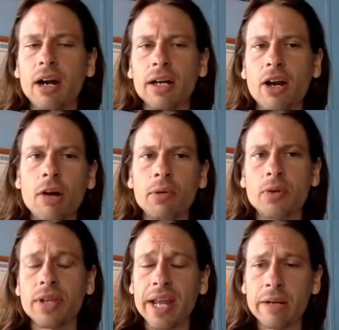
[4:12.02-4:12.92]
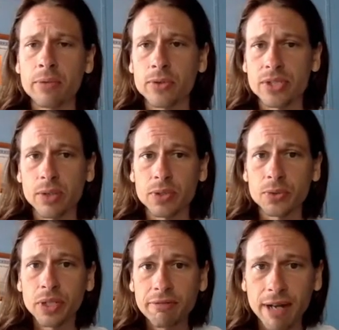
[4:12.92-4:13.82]
karma with animals. And what's
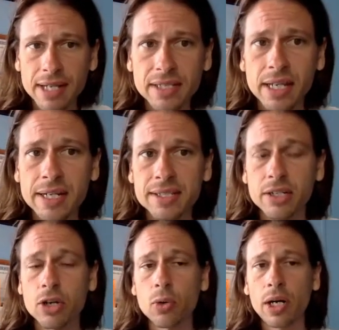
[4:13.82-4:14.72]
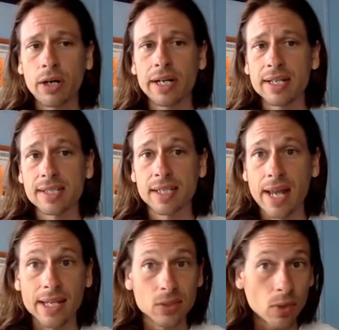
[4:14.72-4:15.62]
really fascinating is Aquarius,
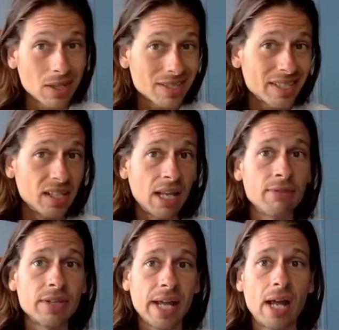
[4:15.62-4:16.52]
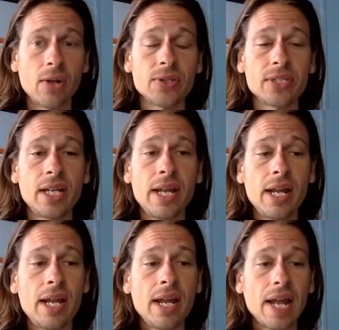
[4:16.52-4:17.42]
as well as the 11th house,
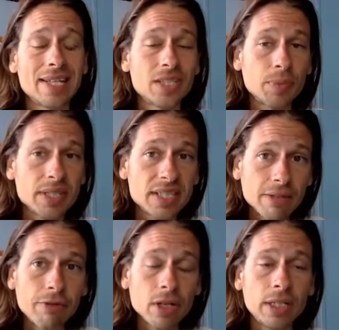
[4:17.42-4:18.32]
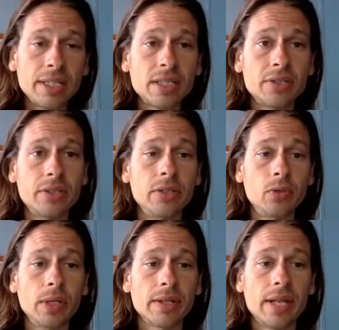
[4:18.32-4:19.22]
has specifically to do
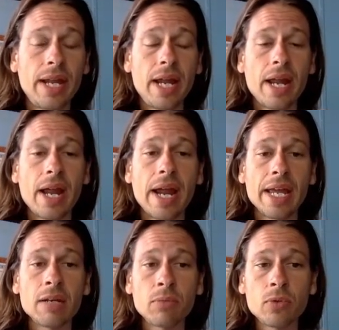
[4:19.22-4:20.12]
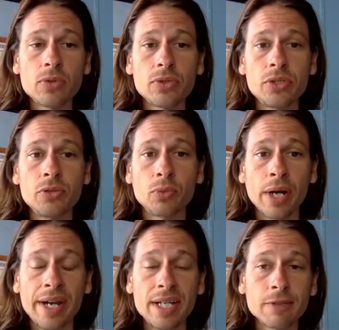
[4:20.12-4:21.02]
with animals you
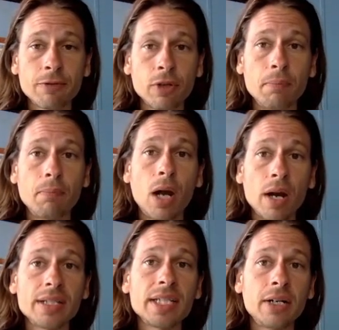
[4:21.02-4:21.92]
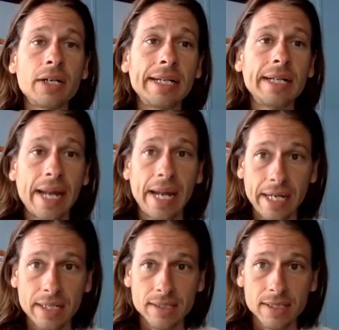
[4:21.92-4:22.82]
raise for monetary
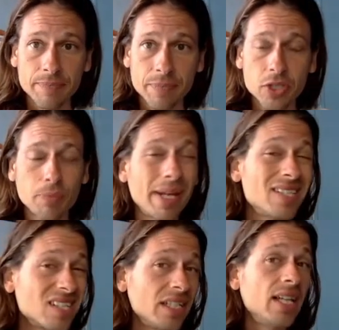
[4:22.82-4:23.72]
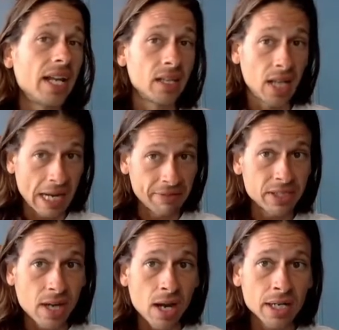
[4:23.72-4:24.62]
gains. So basically, like
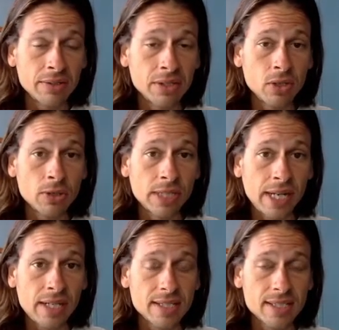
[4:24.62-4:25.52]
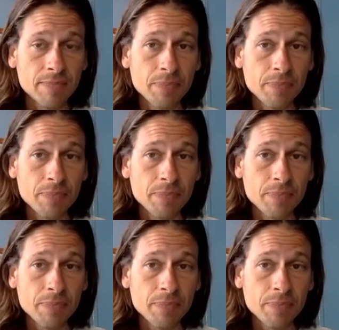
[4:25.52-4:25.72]
livestock in the old days.